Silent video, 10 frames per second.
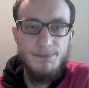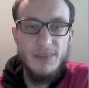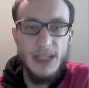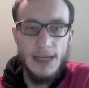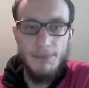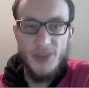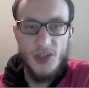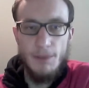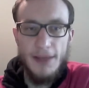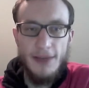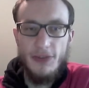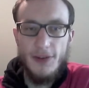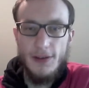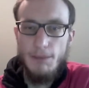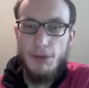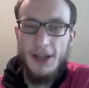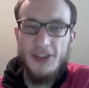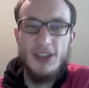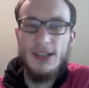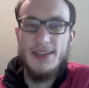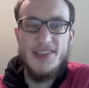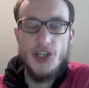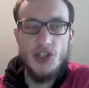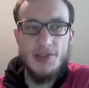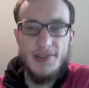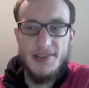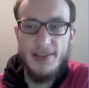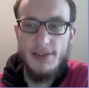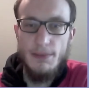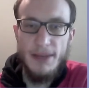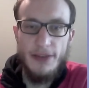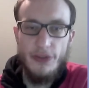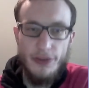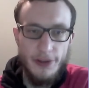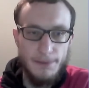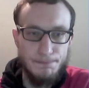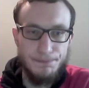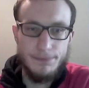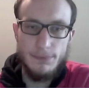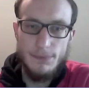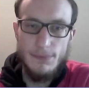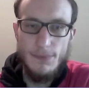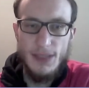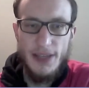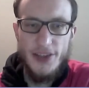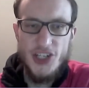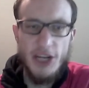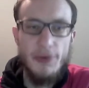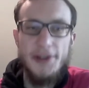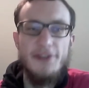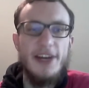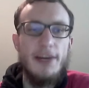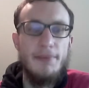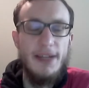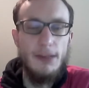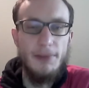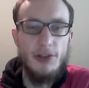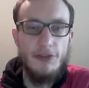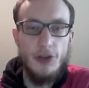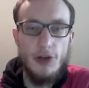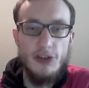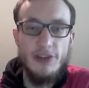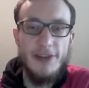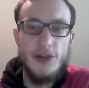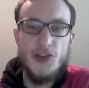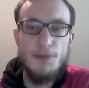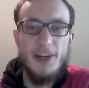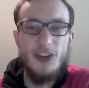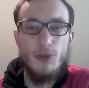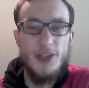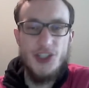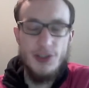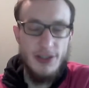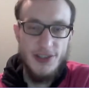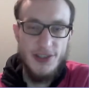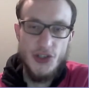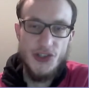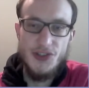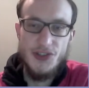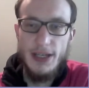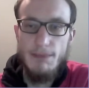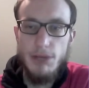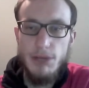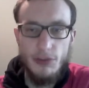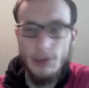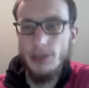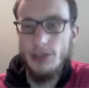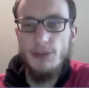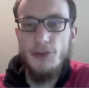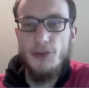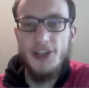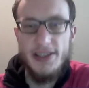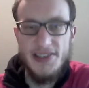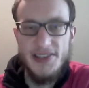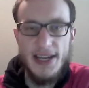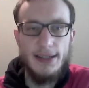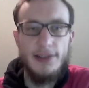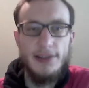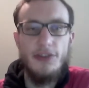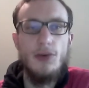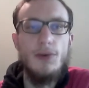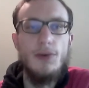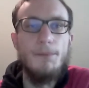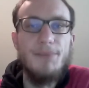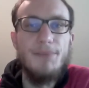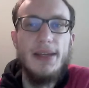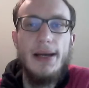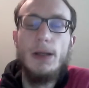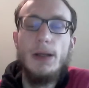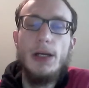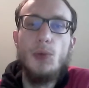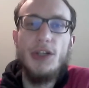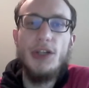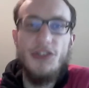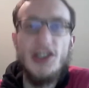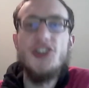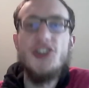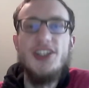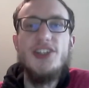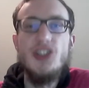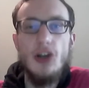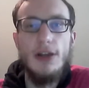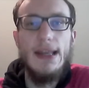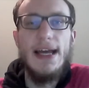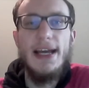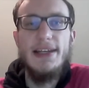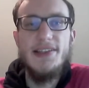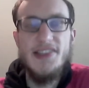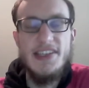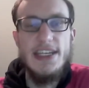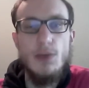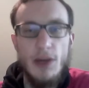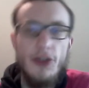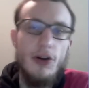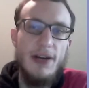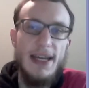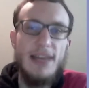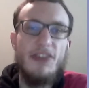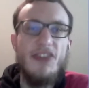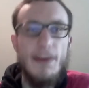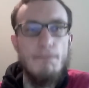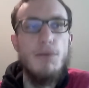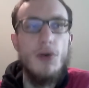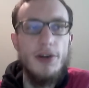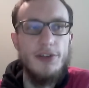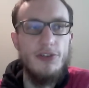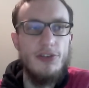That depends on the political decisions, that depends on the general development of the coronavirus spread, which is just impossible to predict exactly. So we'll start teaching online and see whether at some point